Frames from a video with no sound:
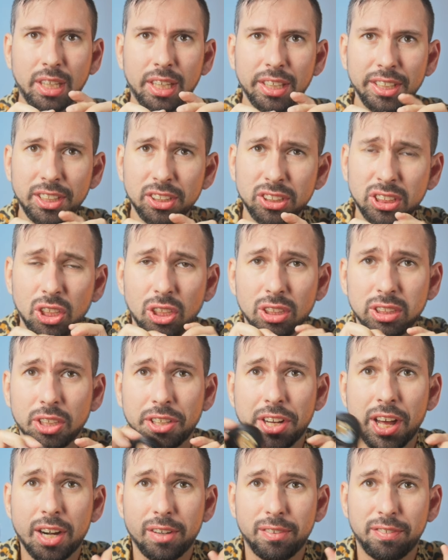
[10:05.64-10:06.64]
There's also
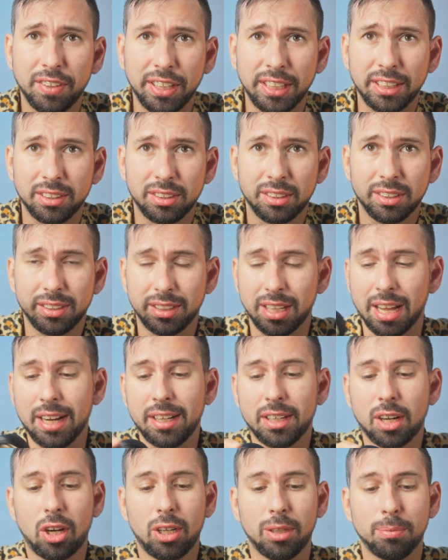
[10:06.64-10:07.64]
another thing
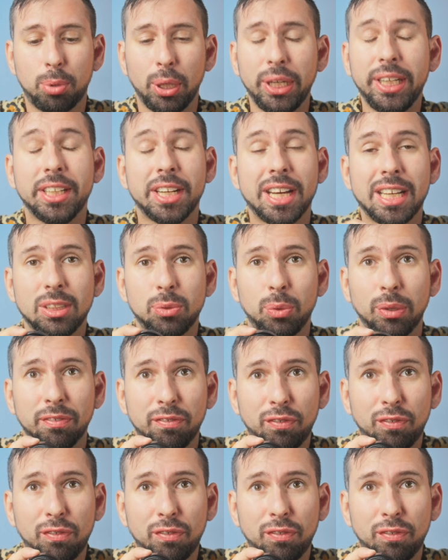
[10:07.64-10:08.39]
that are pretty nice with